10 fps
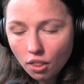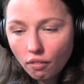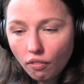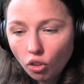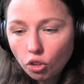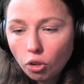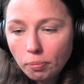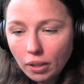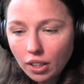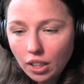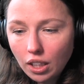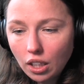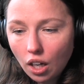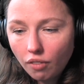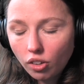the
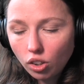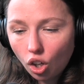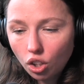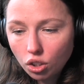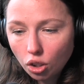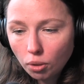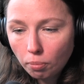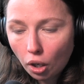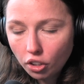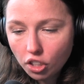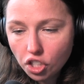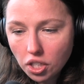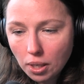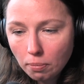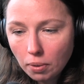vulnerability of a long term
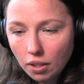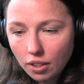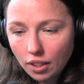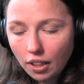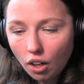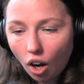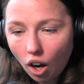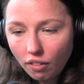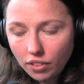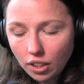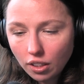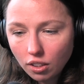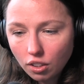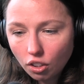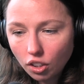partnership can
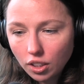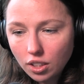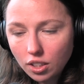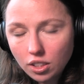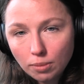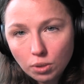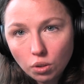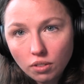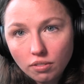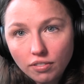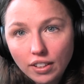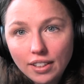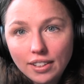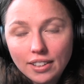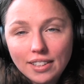often turn into some sort of
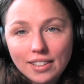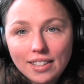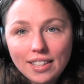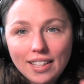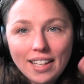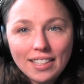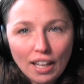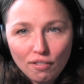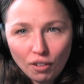anti